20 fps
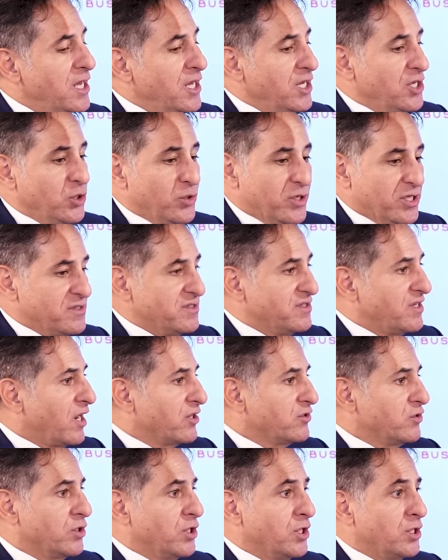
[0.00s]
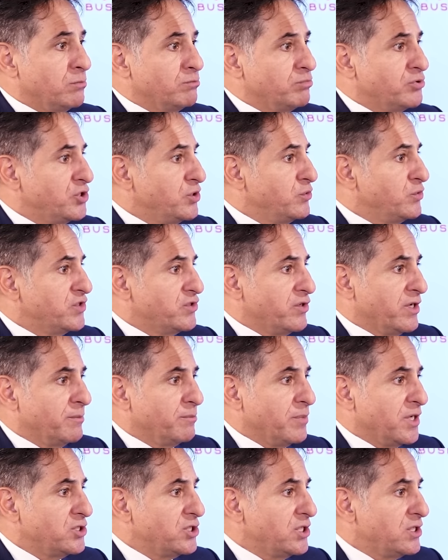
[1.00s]
You can start on a shoestring
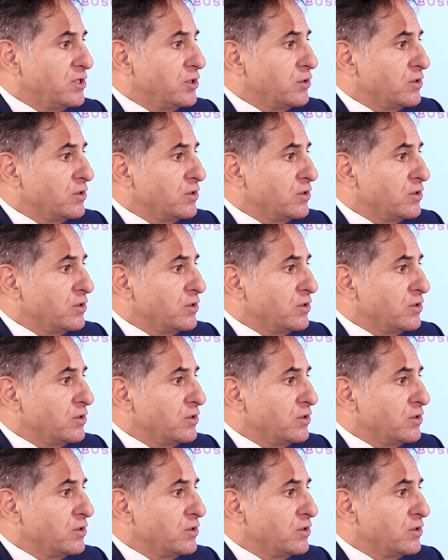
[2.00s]
budget.